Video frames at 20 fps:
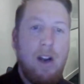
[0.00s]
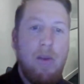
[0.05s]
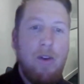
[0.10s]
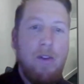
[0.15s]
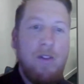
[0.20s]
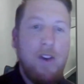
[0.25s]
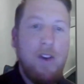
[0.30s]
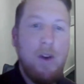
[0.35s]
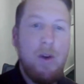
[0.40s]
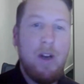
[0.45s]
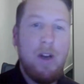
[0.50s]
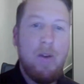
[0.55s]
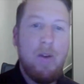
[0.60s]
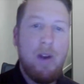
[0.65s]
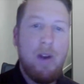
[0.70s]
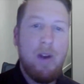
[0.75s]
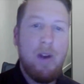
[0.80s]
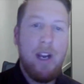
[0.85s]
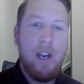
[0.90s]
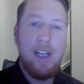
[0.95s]
Reviewing
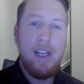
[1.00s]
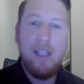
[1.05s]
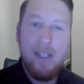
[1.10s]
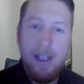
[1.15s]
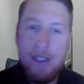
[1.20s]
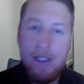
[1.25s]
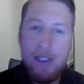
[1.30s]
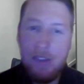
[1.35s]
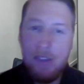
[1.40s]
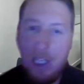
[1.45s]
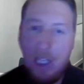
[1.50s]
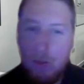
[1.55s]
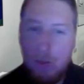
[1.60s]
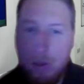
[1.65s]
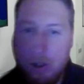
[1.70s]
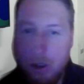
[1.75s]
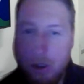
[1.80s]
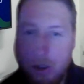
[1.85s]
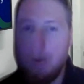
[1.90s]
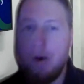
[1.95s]
regularly, then
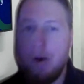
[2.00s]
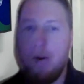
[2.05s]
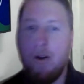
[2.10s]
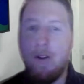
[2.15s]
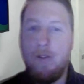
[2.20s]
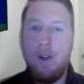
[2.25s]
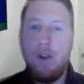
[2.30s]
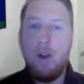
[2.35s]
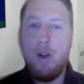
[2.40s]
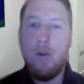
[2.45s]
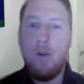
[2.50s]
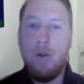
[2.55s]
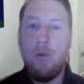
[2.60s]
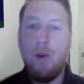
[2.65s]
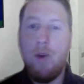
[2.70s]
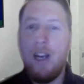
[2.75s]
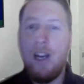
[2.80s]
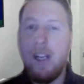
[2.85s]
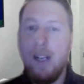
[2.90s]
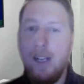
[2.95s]
assessment should be
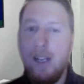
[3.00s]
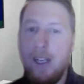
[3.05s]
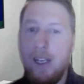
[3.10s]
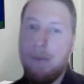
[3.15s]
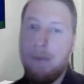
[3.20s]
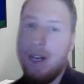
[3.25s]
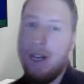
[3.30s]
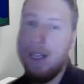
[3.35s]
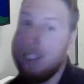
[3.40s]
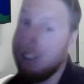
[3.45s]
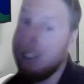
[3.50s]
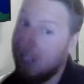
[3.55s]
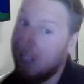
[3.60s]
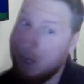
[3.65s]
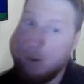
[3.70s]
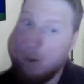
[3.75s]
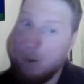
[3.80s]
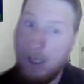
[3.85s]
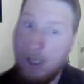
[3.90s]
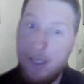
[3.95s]
reviewed regularly, at
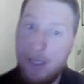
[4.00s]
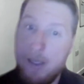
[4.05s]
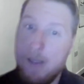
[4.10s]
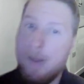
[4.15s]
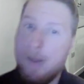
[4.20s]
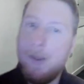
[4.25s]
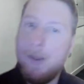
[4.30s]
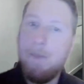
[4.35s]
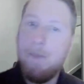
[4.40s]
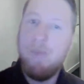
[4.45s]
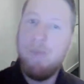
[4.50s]
least annually,